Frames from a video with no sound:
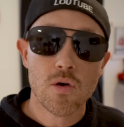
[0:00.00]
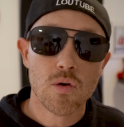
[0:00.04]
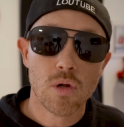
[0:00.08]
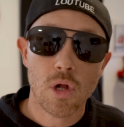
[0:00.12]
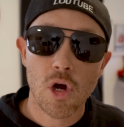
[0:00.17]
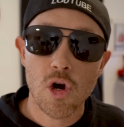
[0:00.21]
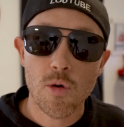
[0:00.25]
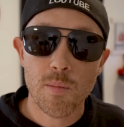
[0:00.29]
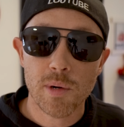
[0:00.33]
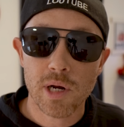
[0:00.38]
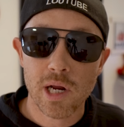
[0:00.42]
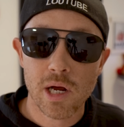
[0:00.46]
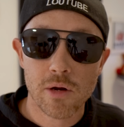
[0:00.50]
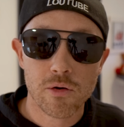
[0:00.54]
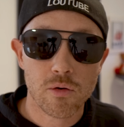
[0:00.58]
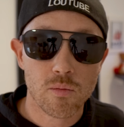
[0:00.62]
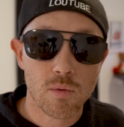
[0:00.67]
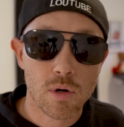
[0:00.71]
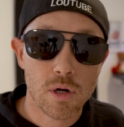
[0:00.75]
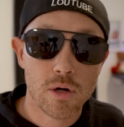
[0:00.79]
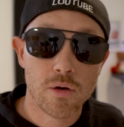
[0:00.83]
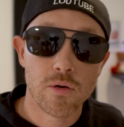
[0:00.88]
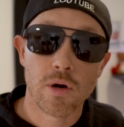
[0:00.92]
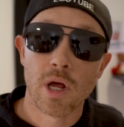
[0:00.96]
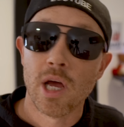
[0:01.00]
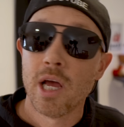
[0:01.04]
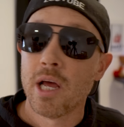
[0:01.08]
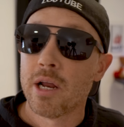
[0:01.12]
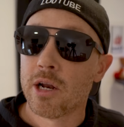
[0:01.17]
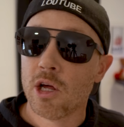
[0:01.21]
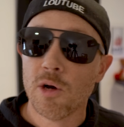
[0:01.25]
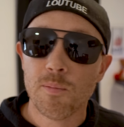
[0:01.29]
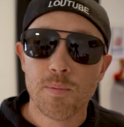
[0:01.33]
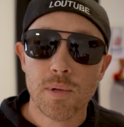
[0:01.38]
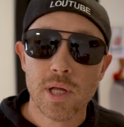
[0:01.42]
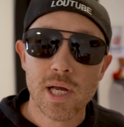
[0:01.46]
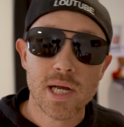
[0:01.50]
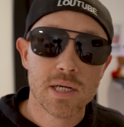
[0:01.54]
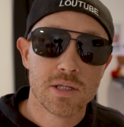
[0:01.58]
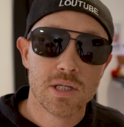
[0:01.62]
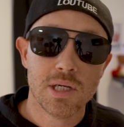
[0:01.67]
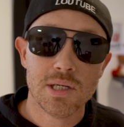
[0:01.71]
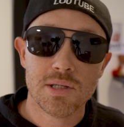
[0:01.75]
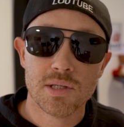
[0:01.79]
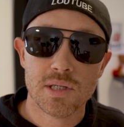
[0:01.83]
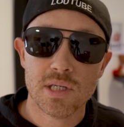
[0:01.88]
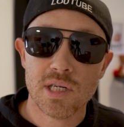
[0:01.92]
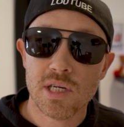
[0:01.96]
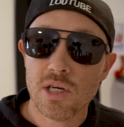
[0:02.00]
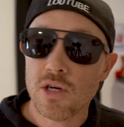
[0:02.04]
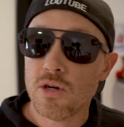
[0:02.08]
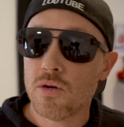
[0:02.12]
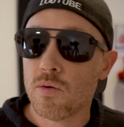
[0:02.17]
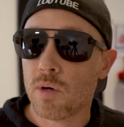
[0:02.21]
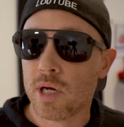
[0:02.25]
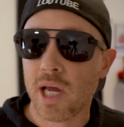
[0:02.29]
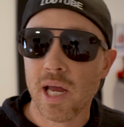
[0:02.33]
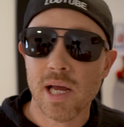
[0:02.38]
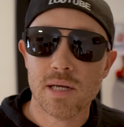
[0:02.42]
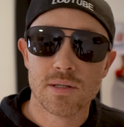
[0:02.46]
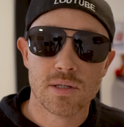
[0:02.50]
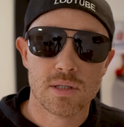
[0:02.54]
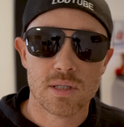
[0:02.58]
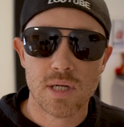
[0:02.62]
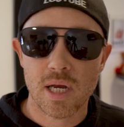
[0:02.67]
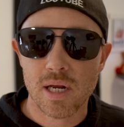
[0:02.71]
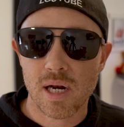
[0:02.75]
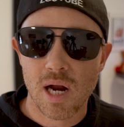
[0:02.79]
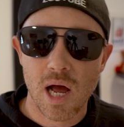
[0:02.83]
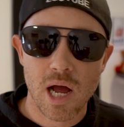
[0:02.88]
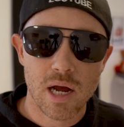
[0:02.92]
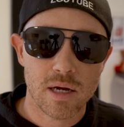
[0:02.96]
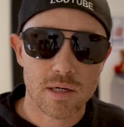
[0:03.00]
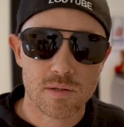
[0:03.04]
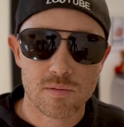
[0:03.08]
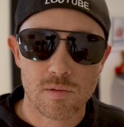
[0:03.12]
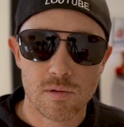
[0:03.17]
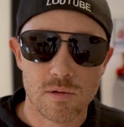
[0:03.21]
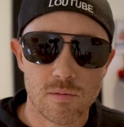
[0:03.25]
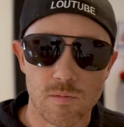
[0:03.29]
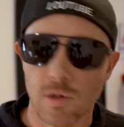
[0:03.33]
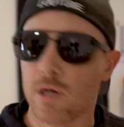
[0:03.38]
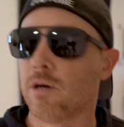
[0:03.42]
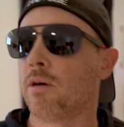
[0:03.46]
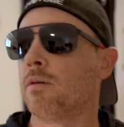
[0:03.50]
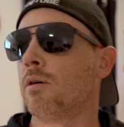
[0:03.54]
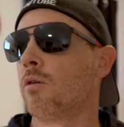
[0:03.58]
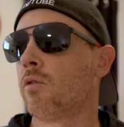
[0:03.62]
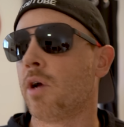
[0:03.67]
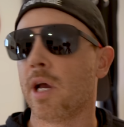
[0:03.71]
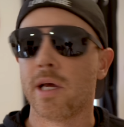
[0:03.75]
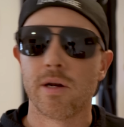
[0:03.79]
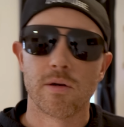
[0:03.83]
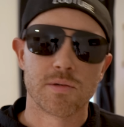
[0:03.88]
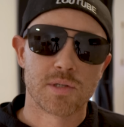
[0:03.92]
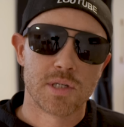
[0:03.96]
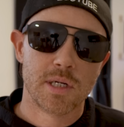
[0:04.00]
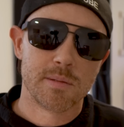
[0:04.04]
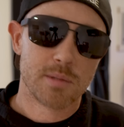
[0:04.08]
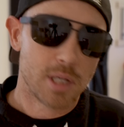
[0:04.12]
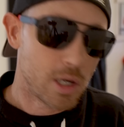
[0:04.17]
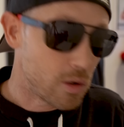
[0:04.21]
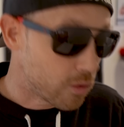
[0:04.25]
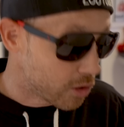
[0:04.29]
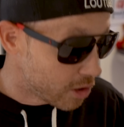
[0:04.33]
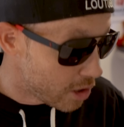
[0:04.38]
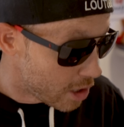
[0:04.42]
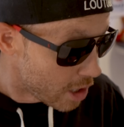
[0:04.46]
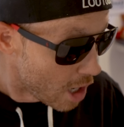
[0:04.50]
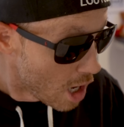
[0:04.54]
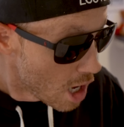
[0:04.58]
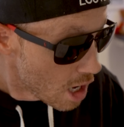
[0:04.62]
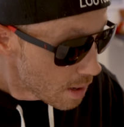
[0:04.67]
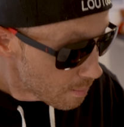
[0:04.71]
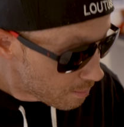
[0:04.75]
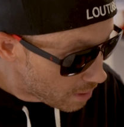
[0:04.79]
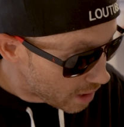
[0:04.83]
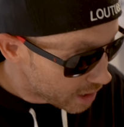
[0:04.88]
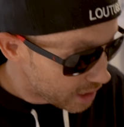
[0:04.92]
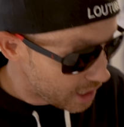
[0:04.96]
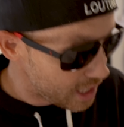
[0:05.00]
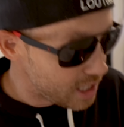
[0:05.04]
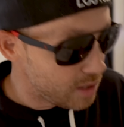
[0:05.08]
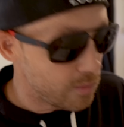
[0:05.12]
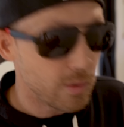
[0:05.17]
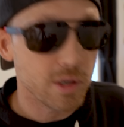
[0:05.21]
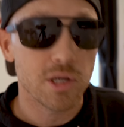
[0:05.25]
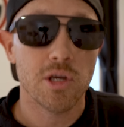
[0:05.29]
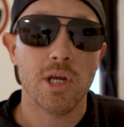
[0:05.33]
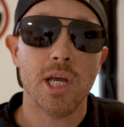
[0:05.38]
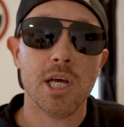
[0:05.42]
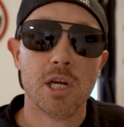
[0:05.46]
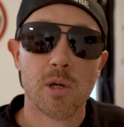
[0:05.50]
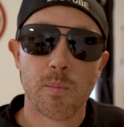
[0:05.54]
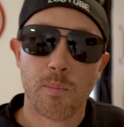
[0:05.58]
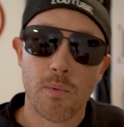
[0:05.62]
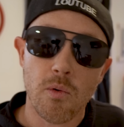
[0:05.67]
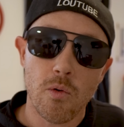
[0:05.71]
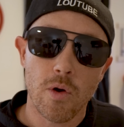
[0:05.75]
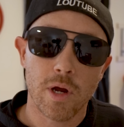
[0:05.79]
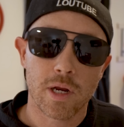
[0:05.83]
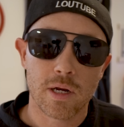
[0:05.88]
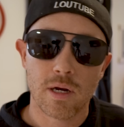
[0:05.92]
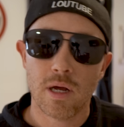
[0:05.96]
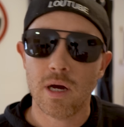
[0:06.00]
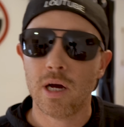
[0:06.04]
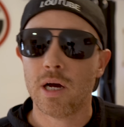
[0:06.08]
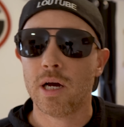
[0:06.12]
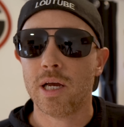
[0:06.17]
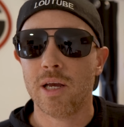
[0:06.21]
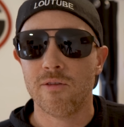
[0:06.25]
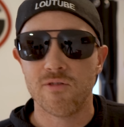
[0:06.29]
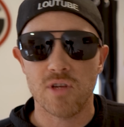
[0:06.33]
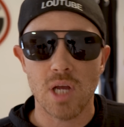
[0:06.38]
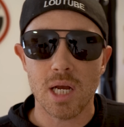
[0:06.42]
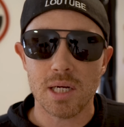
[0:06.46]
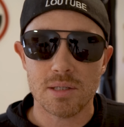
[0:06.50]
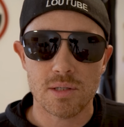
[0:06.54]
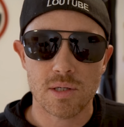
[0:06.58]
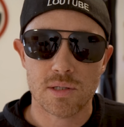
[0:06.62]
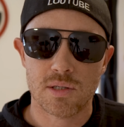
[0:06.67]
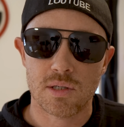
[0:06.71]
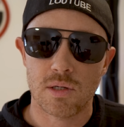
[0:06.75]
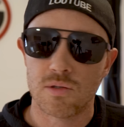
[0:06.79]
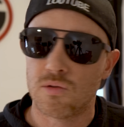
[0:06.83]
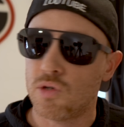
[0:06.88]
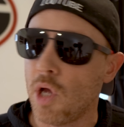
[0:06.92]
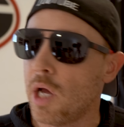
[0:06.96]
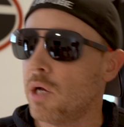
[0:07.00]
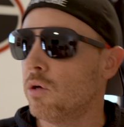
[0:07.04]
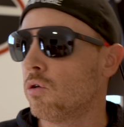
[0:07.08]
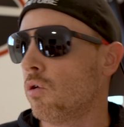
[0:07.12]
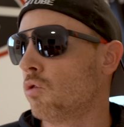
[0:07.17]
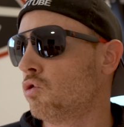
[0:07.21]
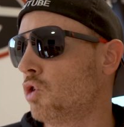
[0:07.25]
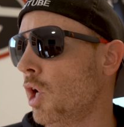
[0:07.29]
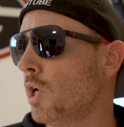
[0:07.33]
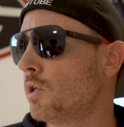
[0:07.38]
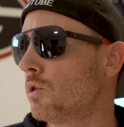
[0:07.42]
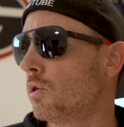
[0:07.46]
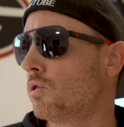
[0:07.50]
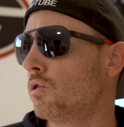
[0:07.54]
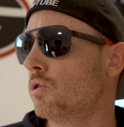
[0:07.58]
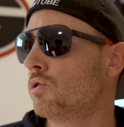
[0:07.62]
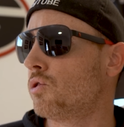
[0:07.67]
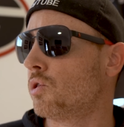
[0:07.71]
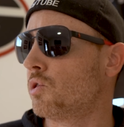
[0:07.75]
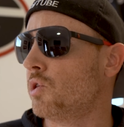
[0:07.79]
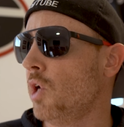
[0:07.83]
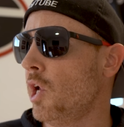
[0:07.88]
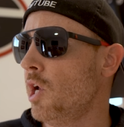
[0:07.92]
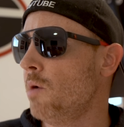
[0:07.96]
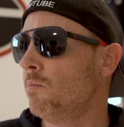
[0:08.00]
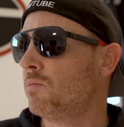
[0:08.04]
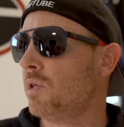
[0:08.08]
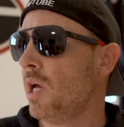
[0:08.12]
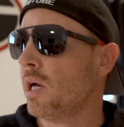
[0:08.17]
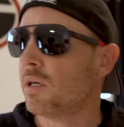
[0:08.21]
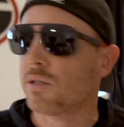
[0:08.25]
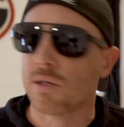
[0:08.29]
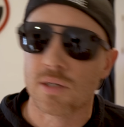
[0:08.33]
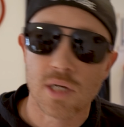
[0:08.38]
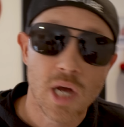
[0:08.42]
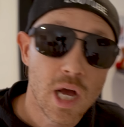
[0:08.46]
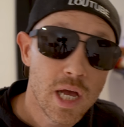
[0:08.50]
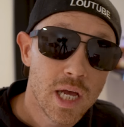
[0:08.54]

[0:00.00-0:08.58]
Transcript: Oklahoma down the road. They'll play a TCU, a Kansas State, Iowa. Well, okay, those teams ain't no good. But anyway, you get the point. If Texas is Texas is the same Texas.